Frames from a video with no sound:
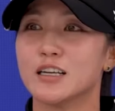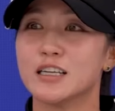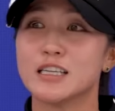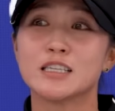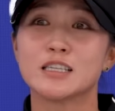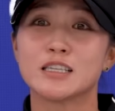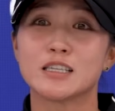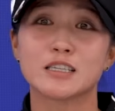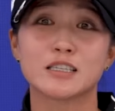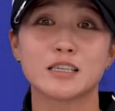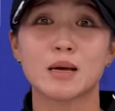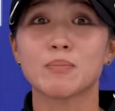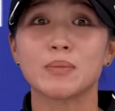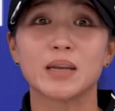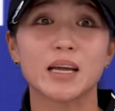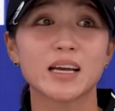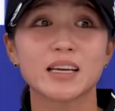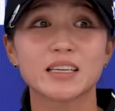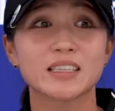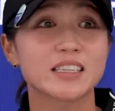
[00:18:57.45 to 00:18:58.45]
in some
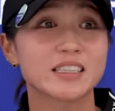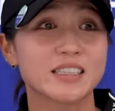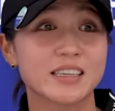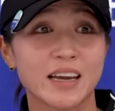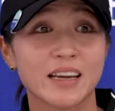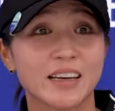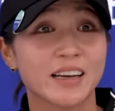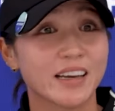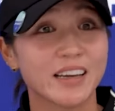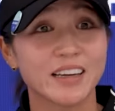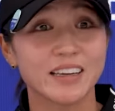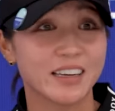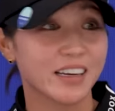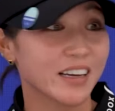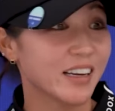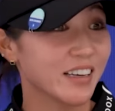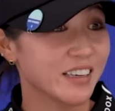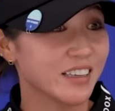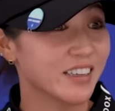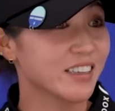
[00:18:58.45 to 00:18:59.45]
days it's
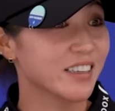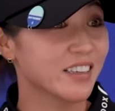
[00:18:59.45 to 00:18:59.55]
hate.